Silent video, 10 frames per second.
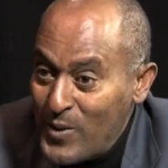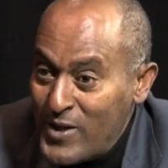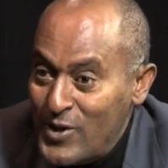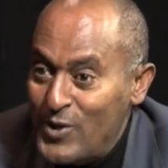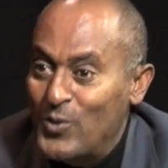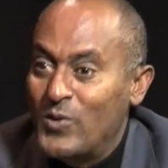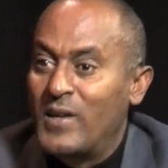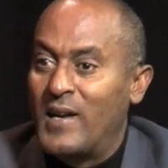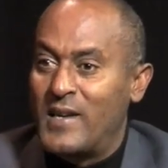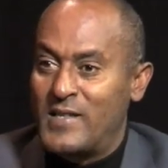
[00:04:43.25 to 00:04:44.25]
When did you
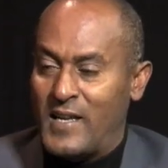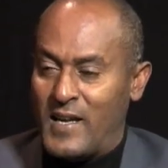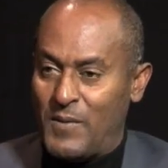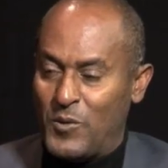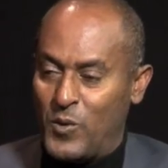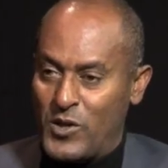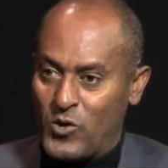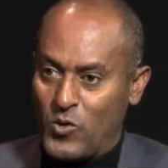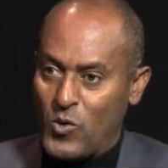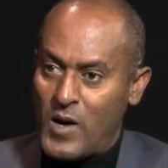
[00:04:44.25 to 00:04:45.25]
realize that? I mean, when
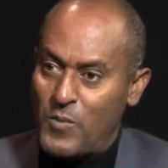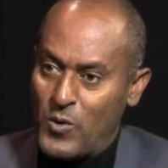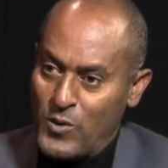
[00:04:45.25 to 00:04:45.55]
you grew up,